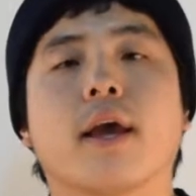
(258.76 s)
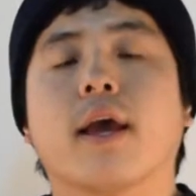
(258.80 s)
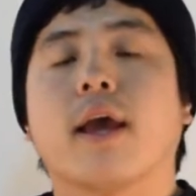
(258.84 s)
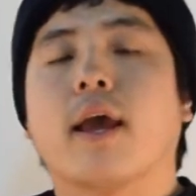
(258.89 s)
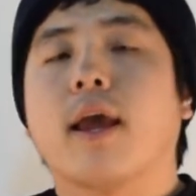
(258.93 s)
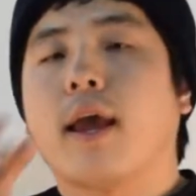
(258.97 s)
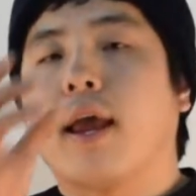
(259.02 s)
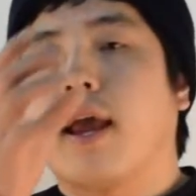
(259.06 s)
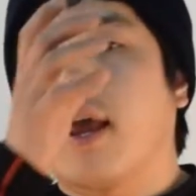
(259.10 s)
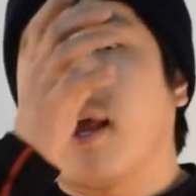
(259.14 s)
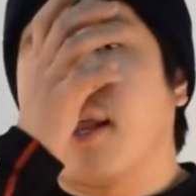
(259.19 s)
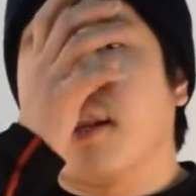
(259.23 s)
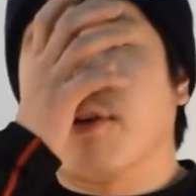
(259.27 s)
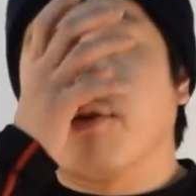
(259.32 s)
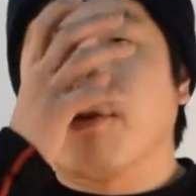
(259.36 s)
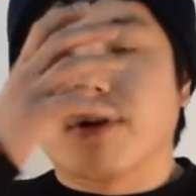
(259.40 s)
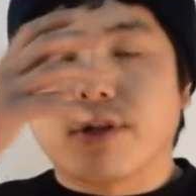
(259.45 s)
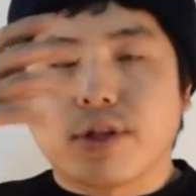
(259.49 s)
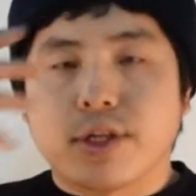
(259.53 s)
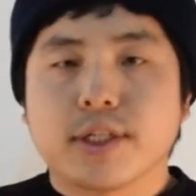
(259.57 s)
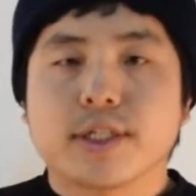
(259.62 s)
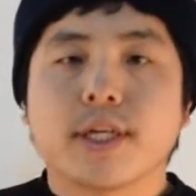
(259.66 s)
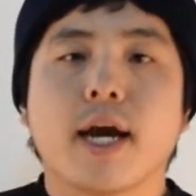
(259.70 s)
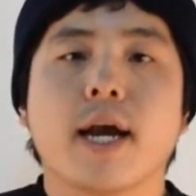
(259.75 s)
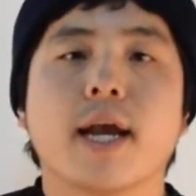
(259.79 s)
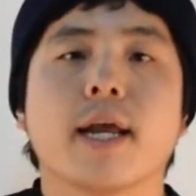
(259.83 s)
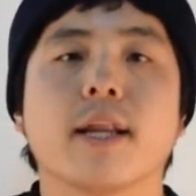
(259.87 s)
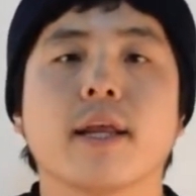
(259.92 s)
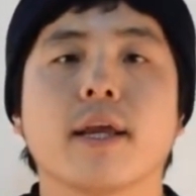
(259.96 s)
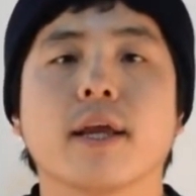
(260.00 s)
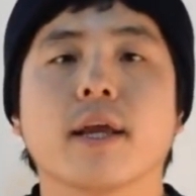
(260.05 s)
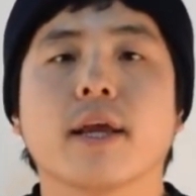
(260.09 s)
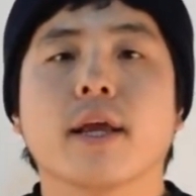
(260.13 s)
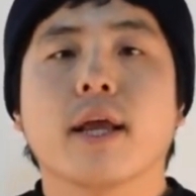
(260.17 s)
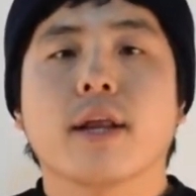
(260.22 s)
and you're
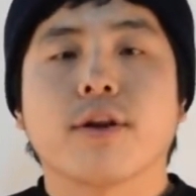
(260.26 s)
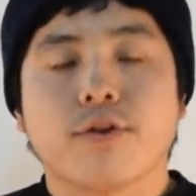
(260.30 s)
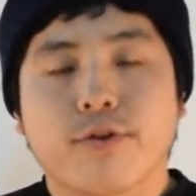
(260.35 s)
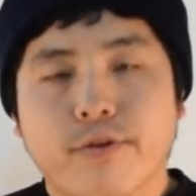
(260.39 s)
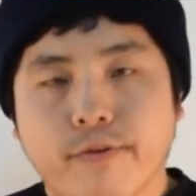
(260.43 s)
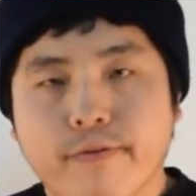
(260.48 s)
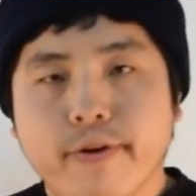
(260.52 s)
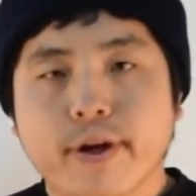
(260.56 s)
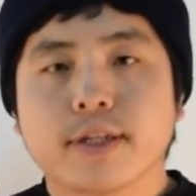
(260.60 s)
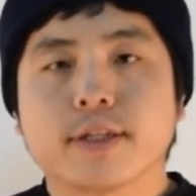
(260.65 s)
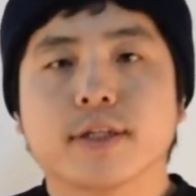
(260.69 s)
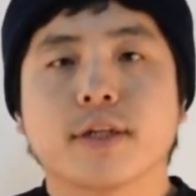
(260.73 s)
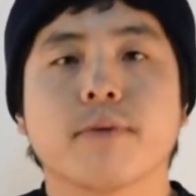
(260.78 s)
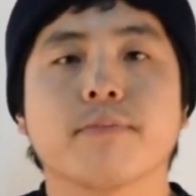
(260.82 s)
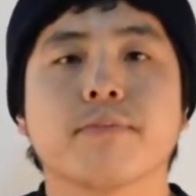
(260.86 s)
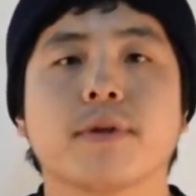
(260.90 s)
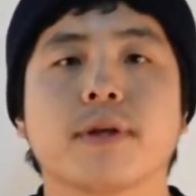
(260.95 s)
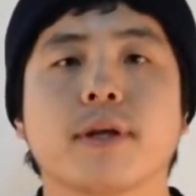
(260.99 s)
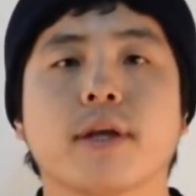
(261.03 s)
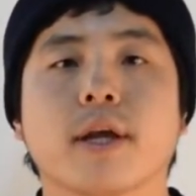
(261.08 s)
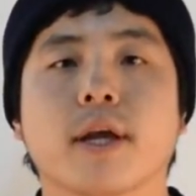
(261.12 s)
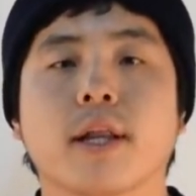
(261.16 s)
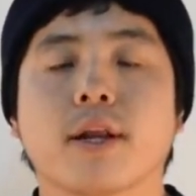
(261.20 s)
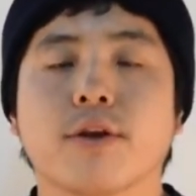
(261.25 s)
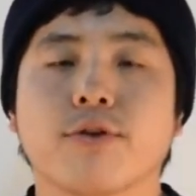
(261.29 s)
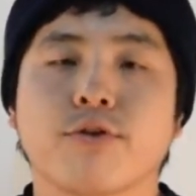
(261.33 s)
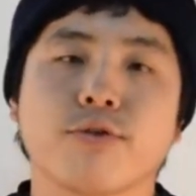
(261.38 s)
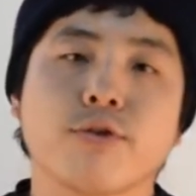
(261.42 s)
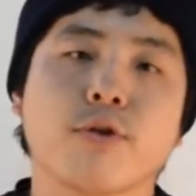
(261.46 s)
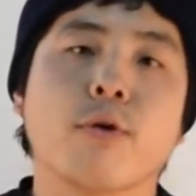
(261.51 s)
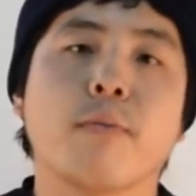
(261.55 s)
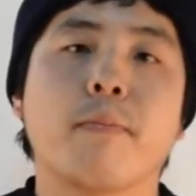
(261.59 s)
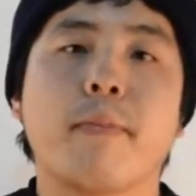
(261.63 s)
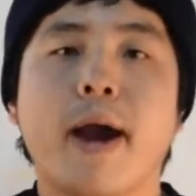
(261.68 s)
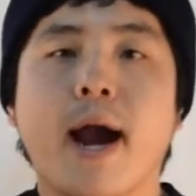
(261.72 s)
designing, and you fix something, and then you
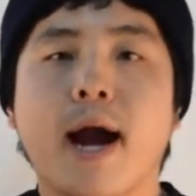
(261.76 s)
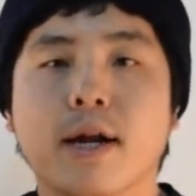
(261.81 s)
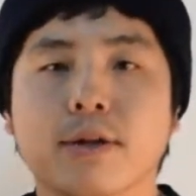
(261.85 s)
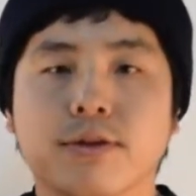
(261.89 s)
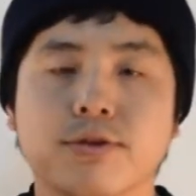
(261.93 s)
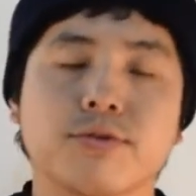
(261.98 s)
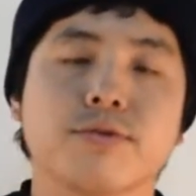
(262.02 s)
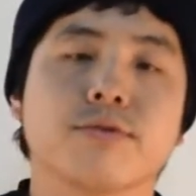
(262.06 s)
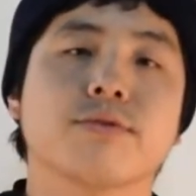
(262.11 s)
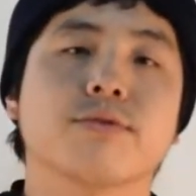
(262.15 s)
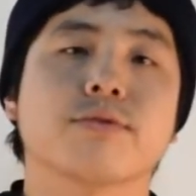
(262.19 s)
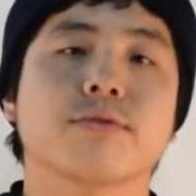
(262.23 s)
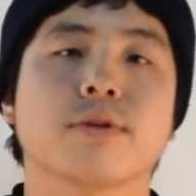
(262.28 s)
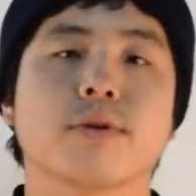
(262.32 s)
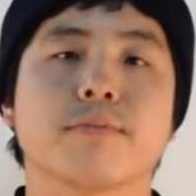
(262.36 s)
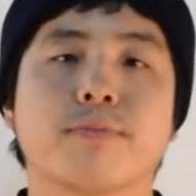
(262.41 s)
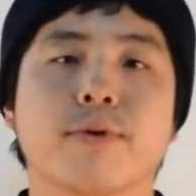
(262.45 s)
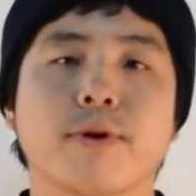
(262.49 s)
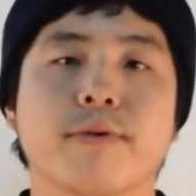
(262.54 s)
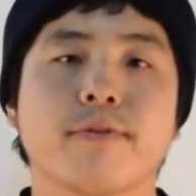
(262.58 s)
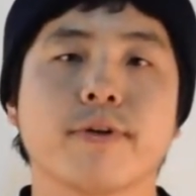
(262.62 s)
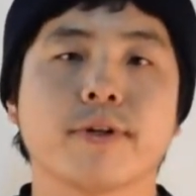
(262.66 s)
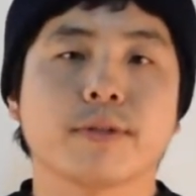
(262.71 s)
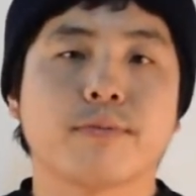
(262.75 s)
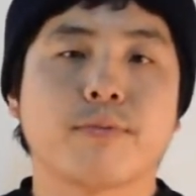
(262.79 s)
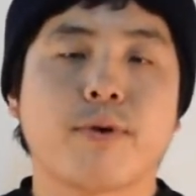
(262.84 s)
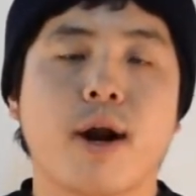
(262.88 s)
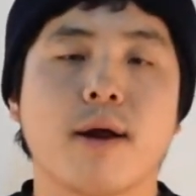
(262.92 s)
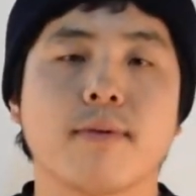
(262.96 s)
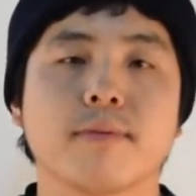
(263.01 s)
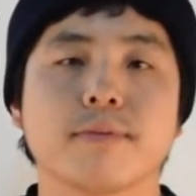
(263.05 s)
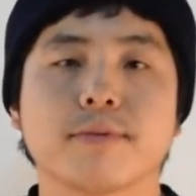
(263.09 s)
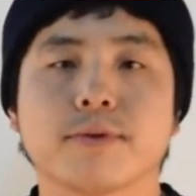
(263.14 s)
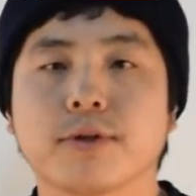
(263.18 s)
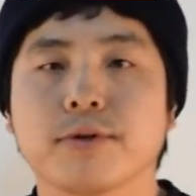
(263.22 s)
go back to the previous
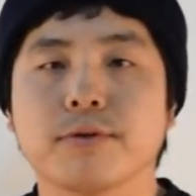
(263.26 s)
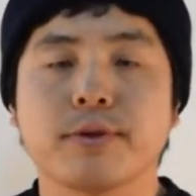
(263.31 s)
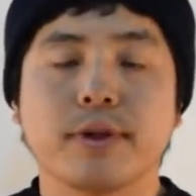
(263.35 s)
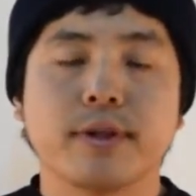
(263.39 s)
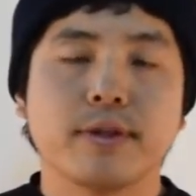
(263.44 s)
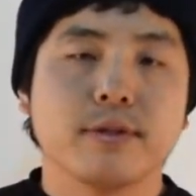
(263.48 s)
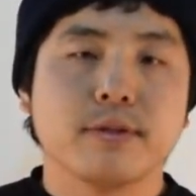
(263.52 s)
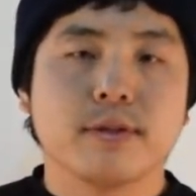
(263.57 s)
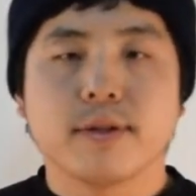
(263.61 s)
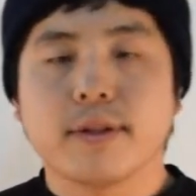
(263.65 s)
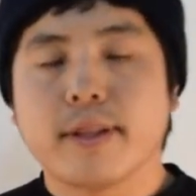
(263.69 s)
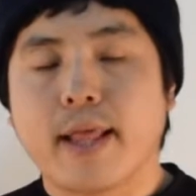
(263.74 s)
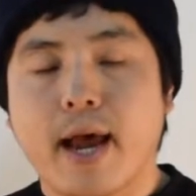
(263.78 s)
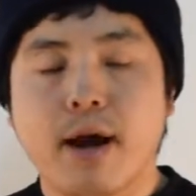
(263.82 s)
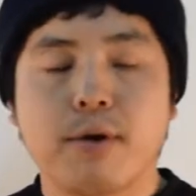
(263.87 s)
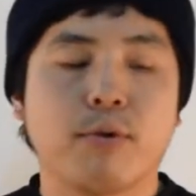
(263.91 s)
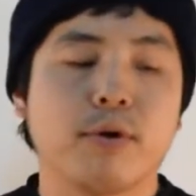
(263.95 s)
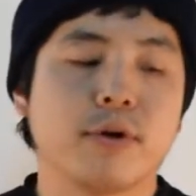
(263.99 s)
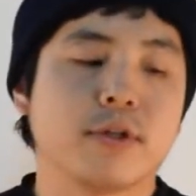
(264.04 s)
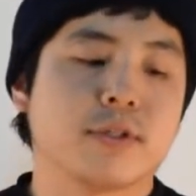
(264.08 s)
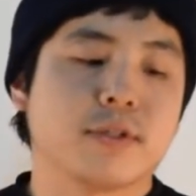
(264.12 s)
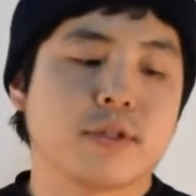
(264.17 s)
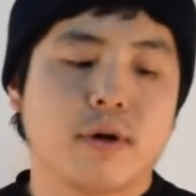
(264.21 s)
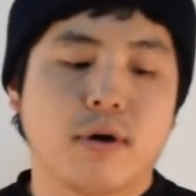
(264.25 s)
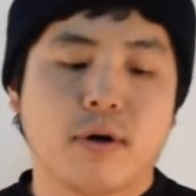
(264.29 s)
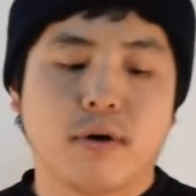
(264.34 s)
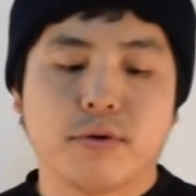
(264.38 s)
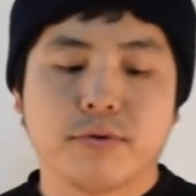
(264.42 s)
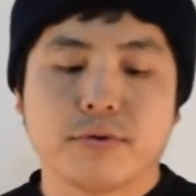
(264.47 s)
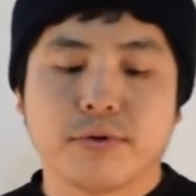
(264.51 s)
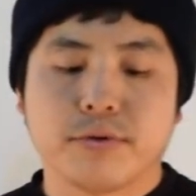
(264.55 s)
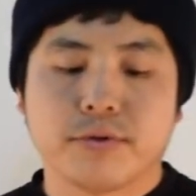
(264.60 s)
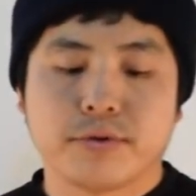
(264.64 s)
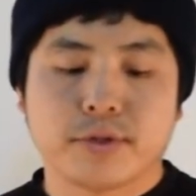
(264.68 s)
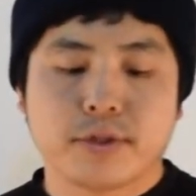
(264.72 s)
problem. So that was all
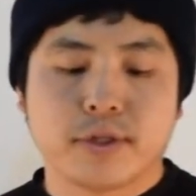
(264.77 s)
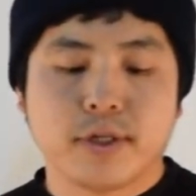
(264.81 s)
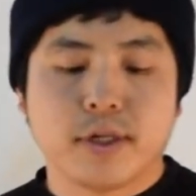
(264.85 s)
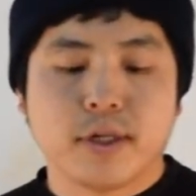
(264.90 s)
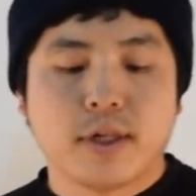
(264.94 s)
those,